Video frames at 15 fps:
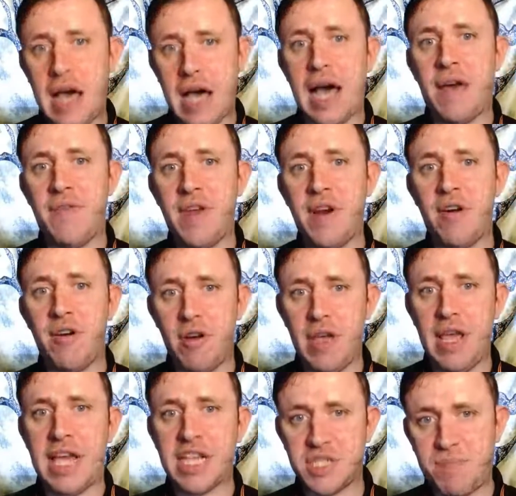and they're
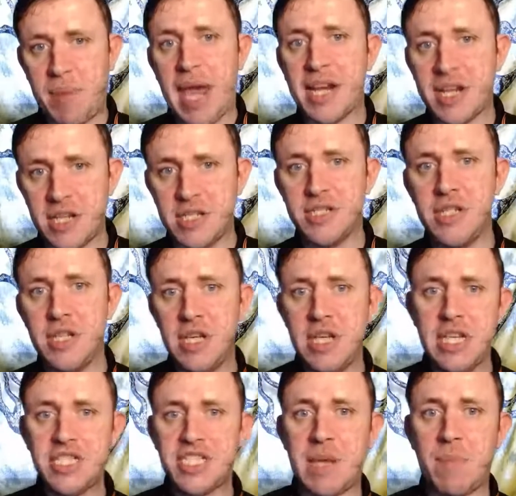expecting
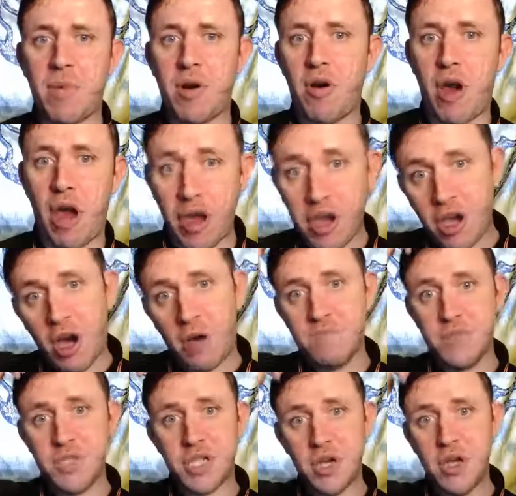similar
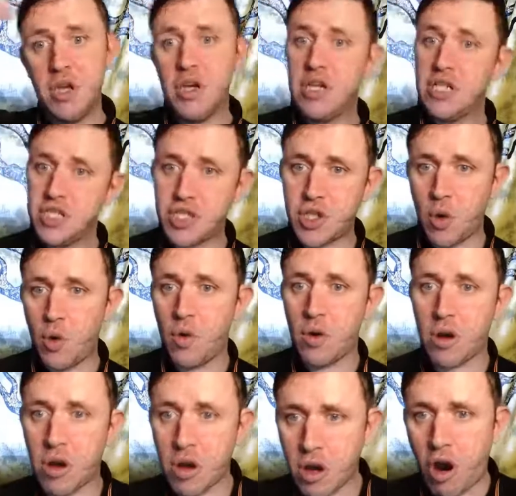outcomes. So
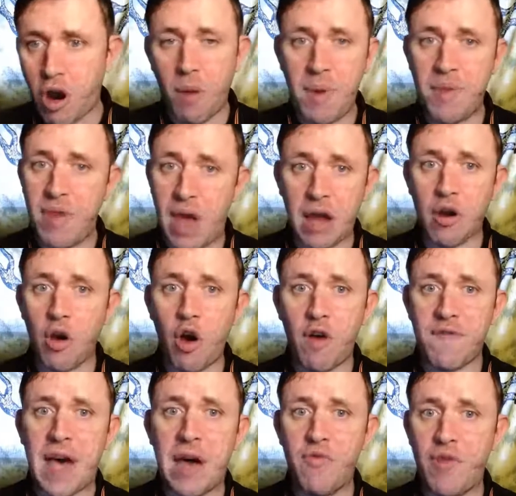Carmen, a lot of
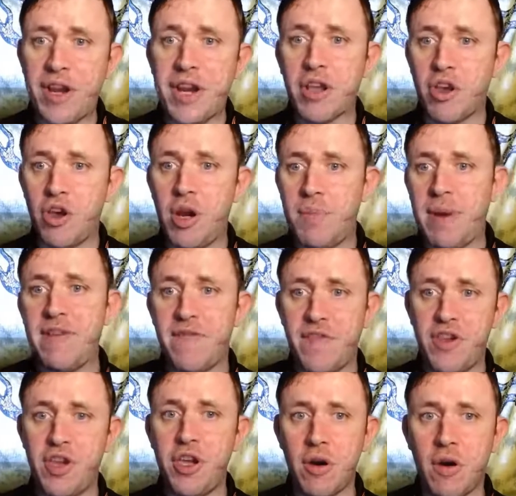that reading could have been for
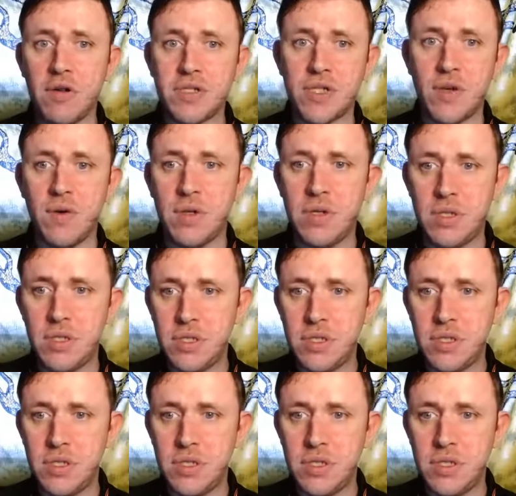you also.